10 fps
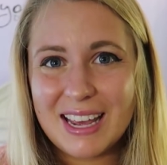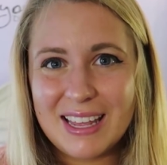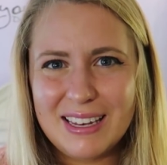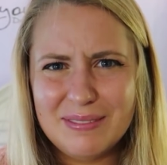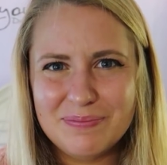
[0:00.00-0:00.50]

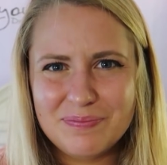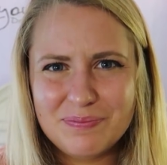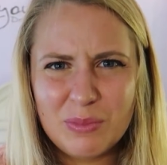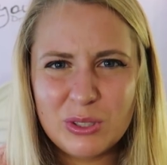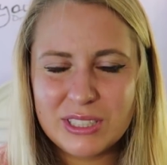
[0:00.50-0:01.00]
And
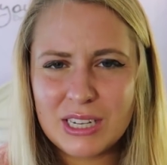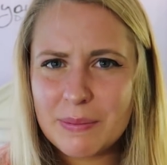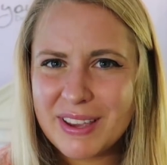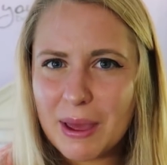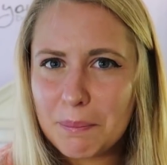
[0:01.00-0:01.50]
most of the
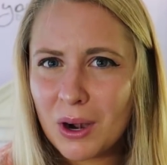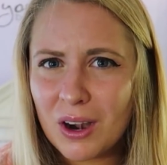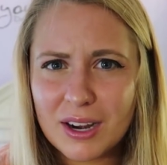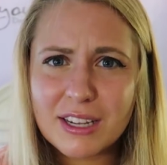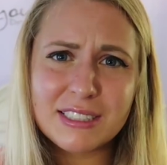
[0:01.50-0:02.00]
time you get
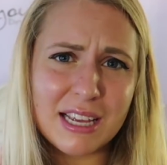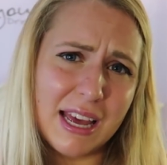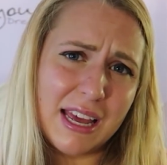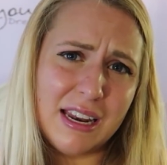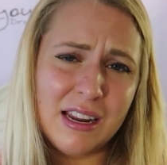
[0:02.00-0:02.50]
perks
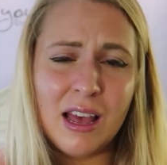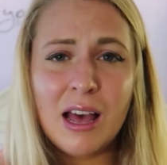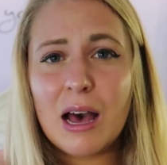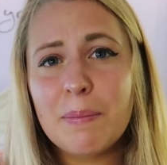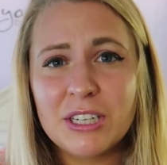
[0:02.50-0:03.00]
and
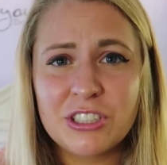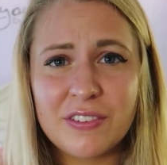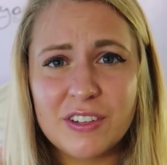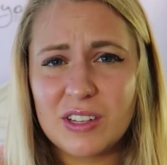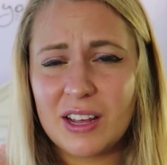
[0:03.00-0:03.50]
a bunch
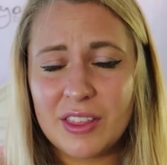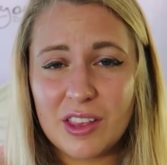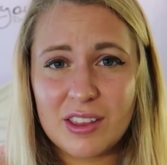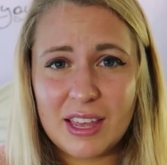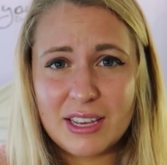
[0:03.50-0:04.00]
of
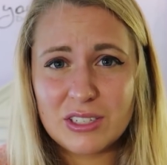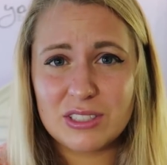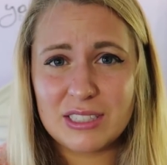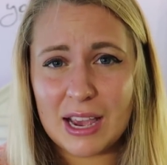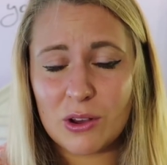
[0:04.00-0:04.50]
other
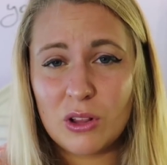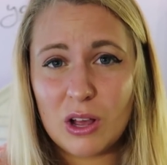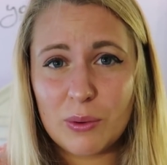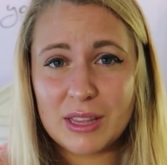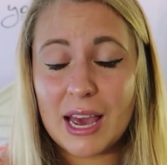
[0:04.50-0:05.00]
things that go
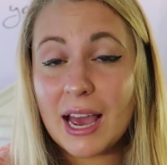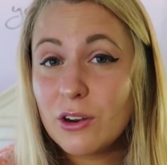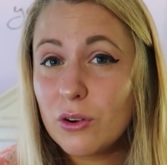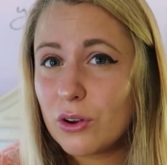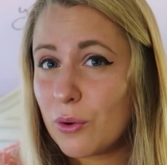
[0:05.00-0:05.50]
along with it. I
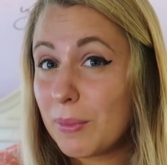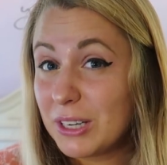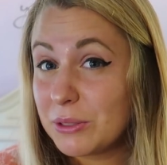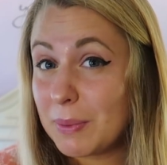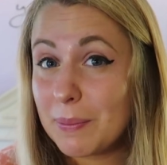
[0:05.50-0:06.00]
don't know
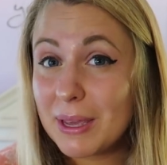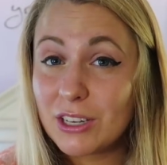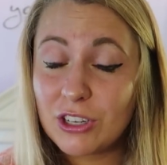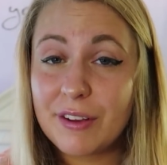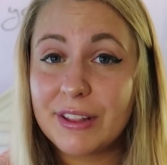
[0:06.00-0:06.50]
much about
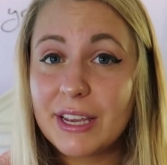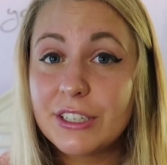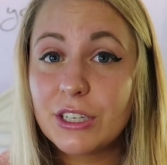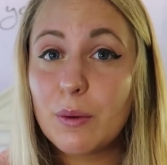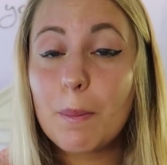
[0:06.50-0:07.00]
being a travel
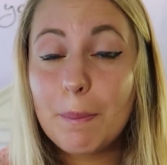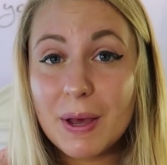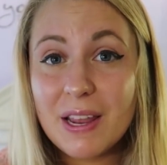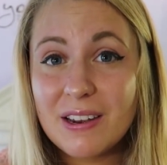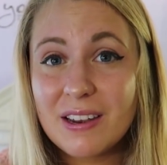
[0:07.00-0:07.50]
agent,
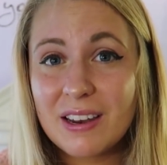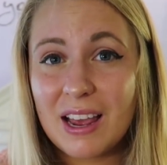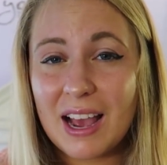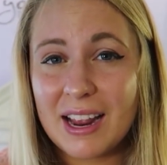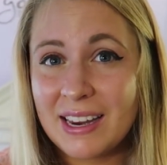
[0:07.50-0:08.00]
but
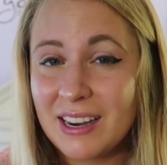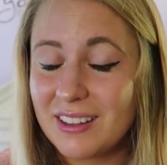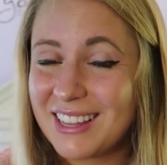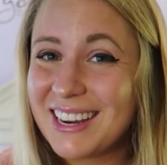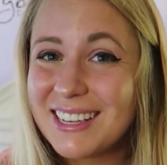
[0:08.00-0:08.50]
I
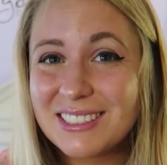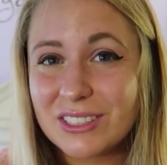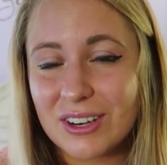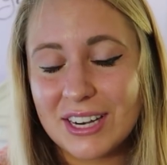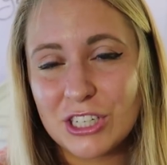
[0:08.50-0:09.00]
hear that it
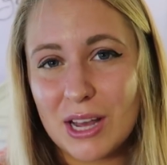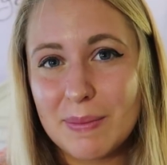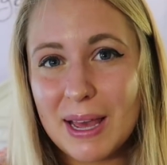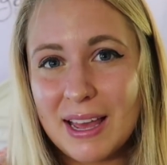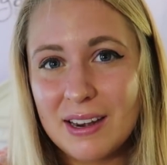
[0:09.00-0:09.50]
is a great
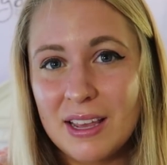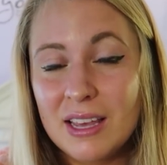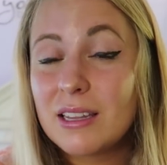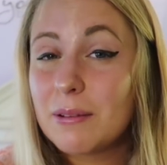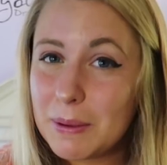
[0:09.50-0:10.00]
job, and
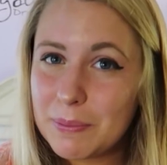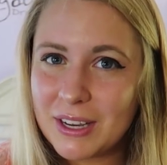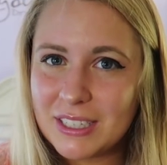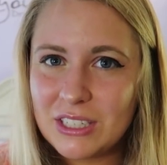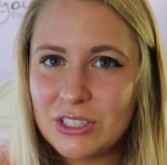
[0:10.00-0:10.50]
the
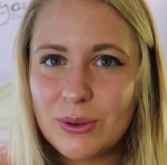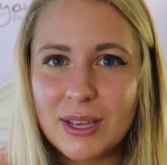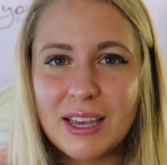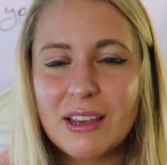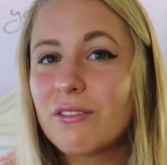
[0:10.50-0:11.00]
people I see
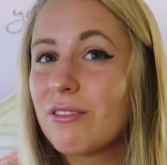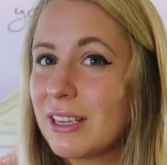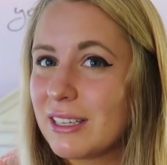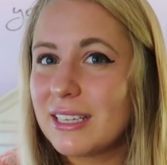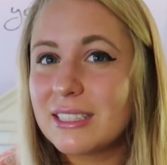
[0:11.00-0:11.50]
doing it
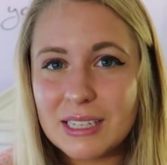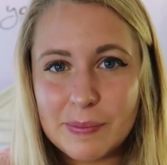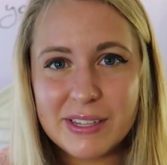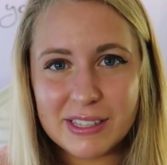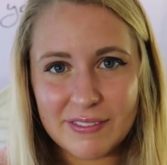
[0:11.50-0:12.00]
really
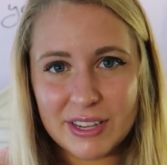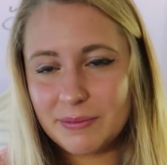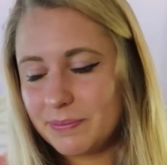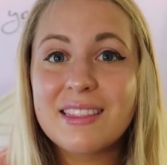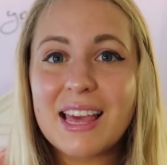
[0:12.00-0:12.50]
seem to love it.